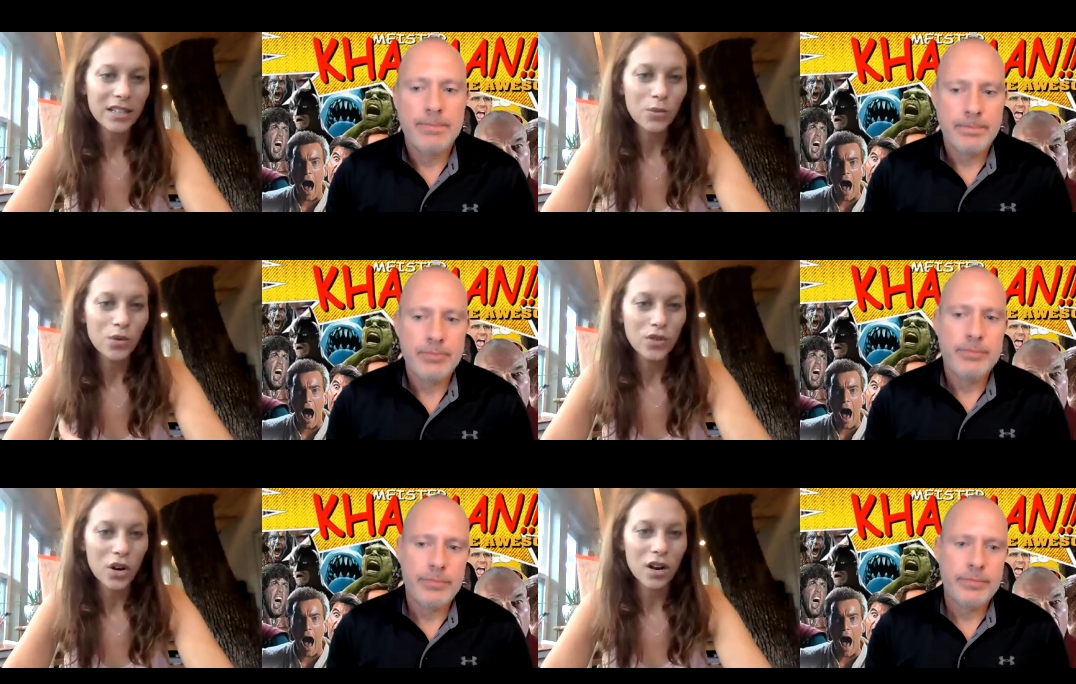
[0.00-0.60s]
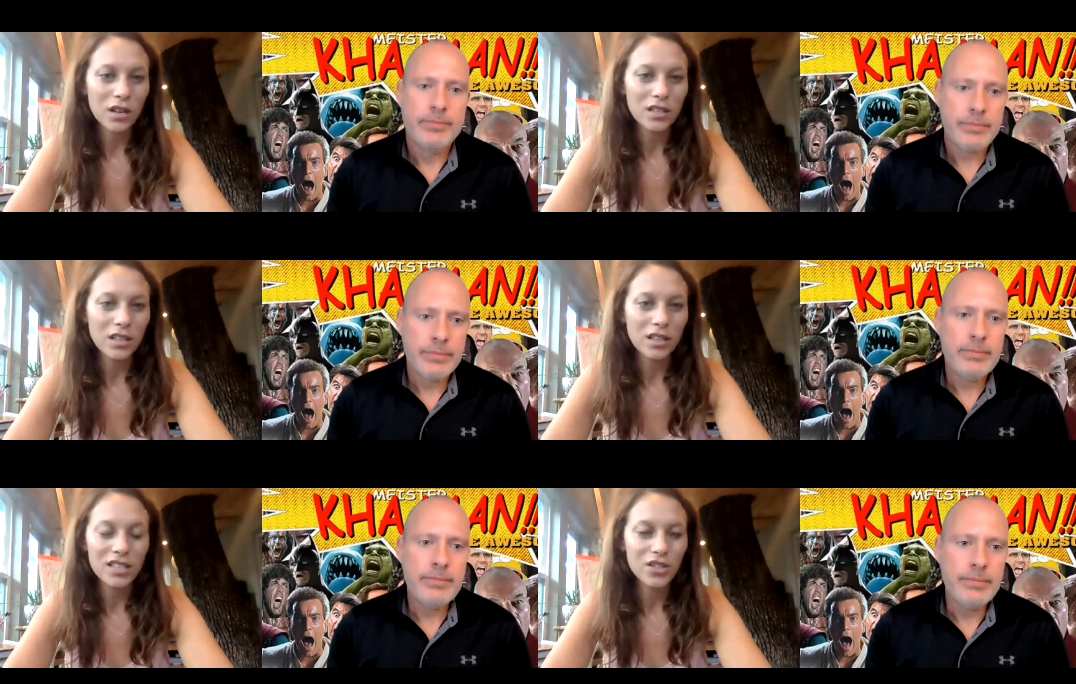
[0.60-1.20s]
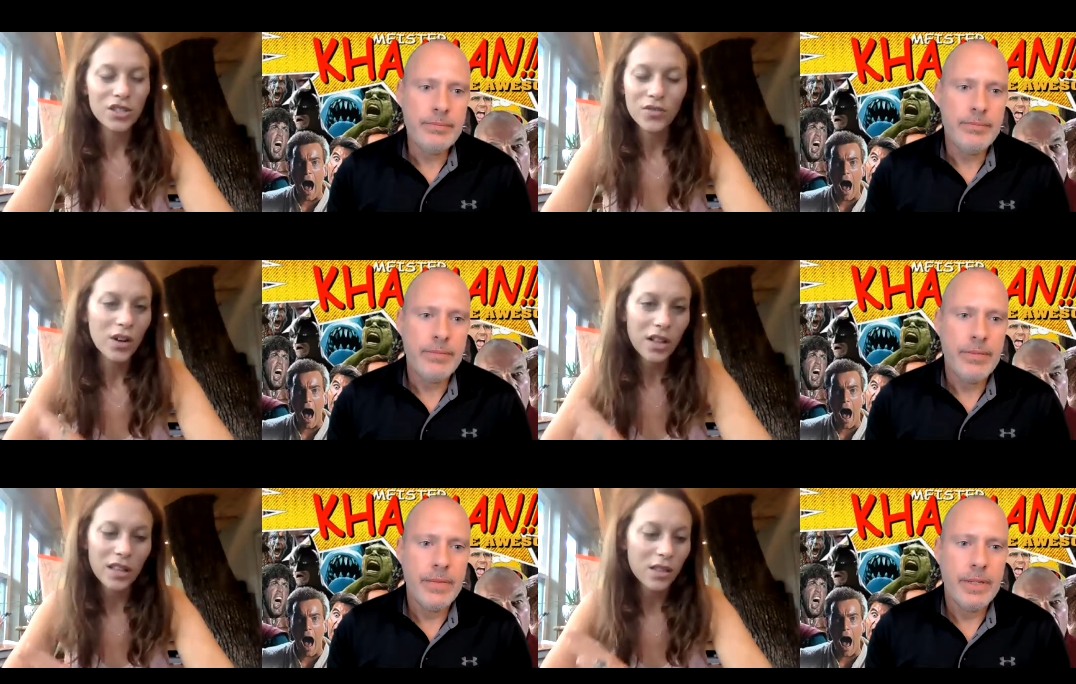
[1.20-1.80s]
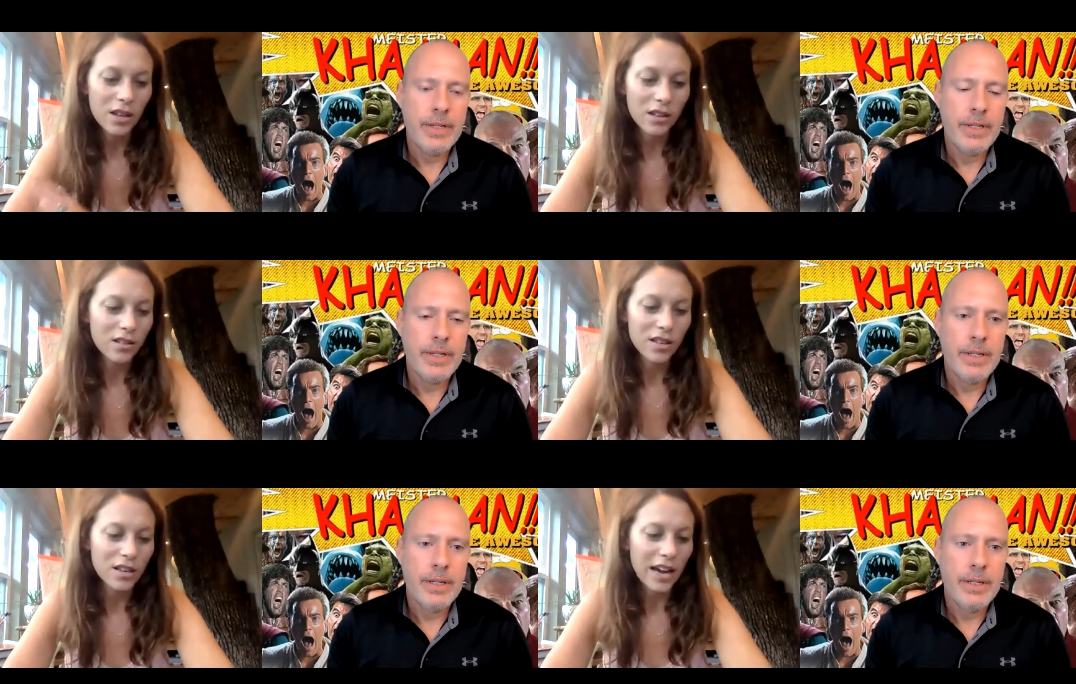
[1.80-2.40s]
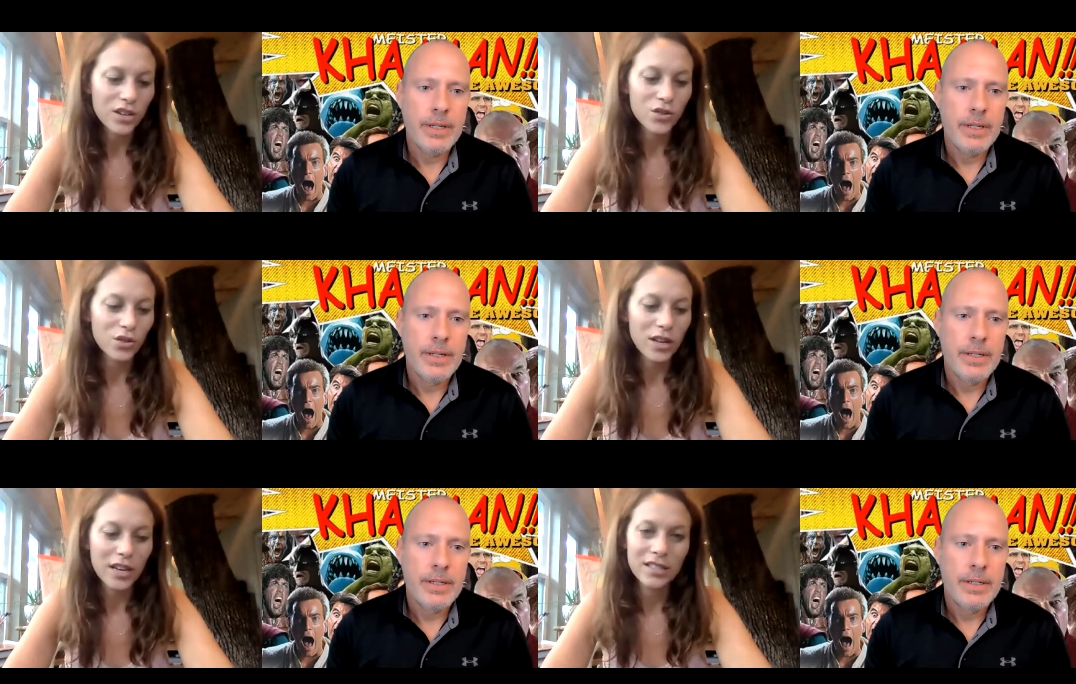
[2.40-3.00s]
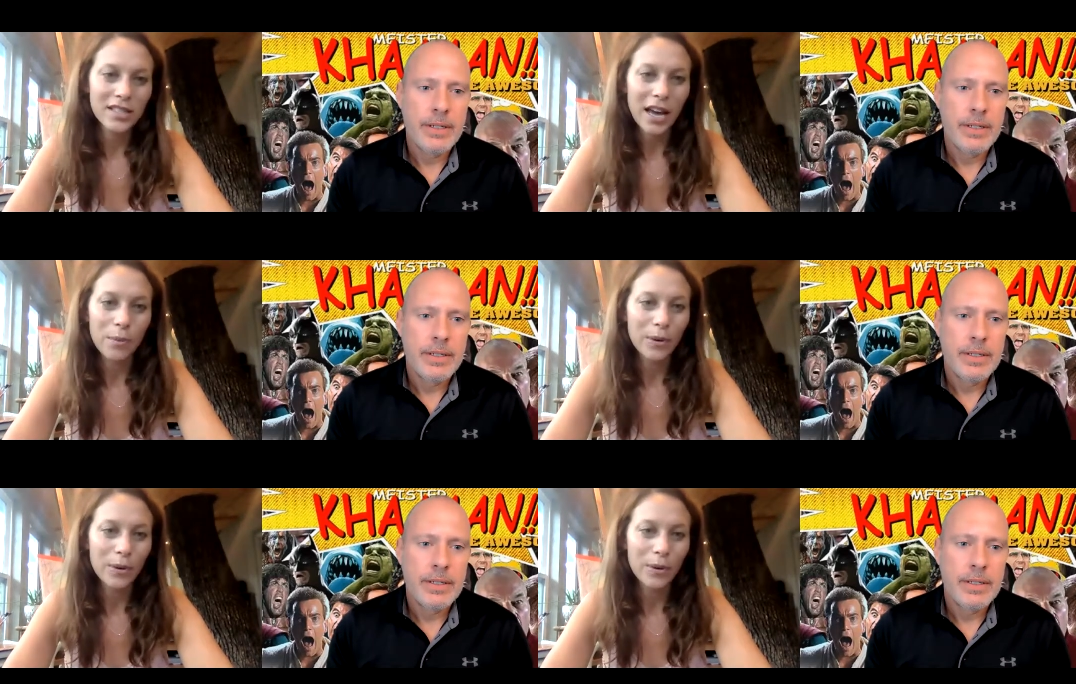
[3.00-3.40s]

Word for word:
Speaker 1: move to Austin because it just felt like the the natural next step.